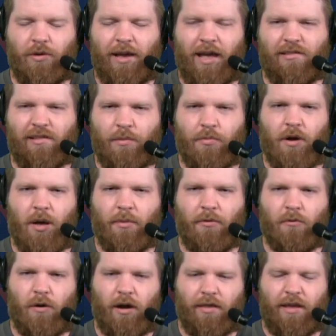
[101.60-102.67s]
Getsy probably
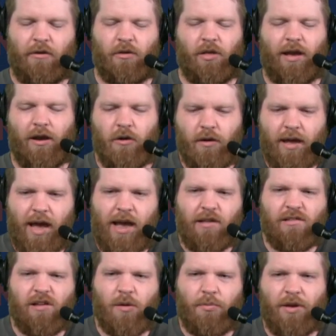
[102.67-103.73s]
wanted. They were like, okay,
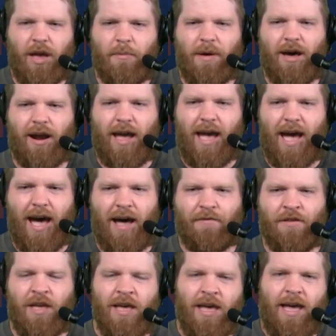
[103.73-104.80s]
he's going to play about a half,